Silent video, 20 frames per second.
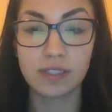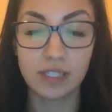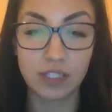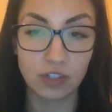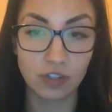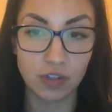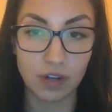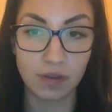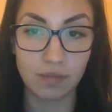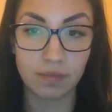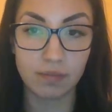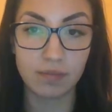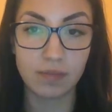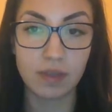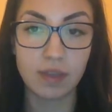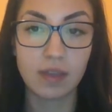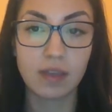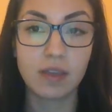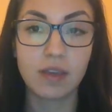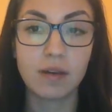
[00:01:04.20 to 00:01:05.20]
syndrome
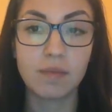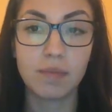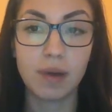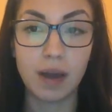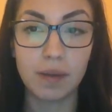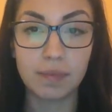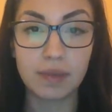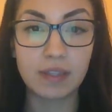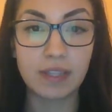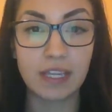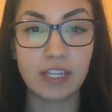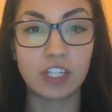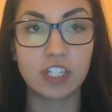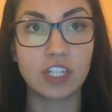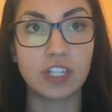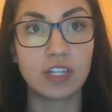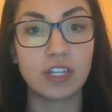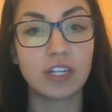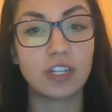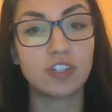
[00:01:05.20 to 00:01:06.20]

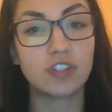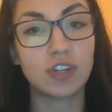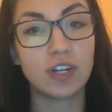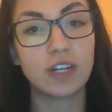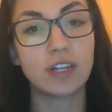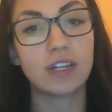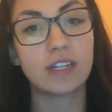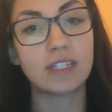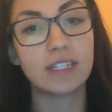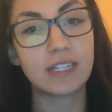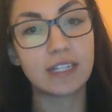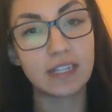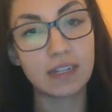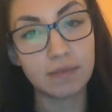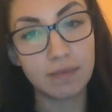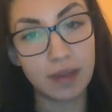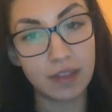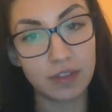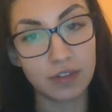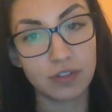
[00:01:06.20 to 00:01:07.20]
population and drug-addicted
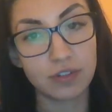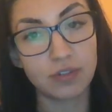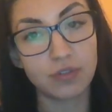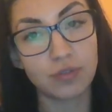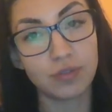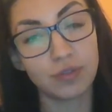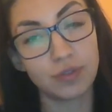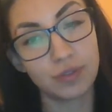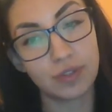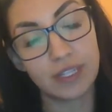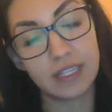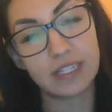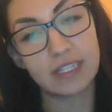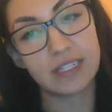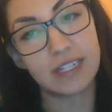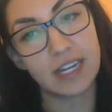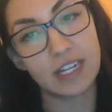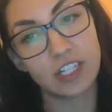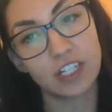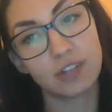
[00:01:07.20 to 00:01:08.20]
mothers through early
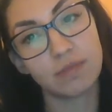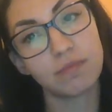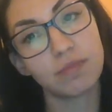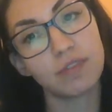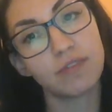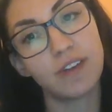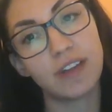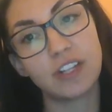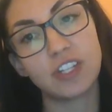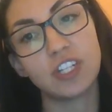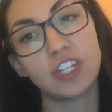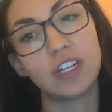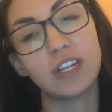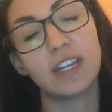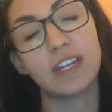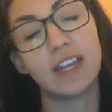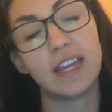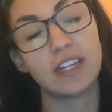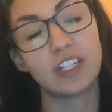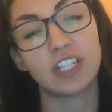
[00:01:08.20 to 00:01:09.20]
detection, prevention,
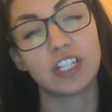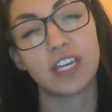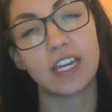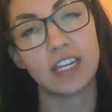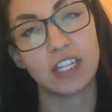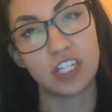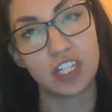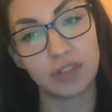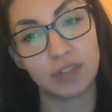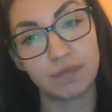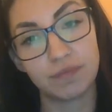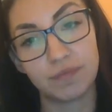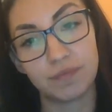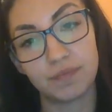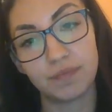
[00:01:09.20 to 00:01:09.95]
and education.